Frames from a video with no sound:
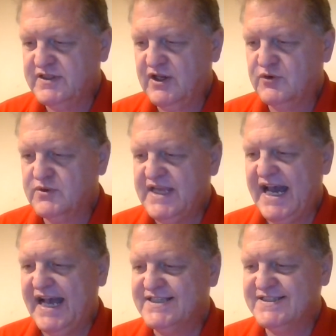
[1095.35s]
They go
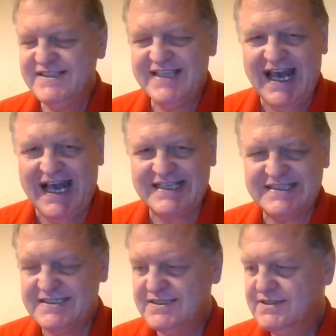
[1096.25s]
das and
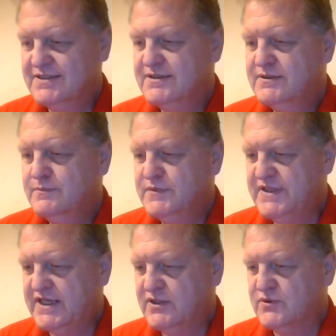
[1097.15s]
das. But
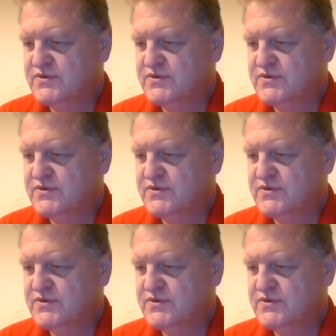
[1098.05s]
then it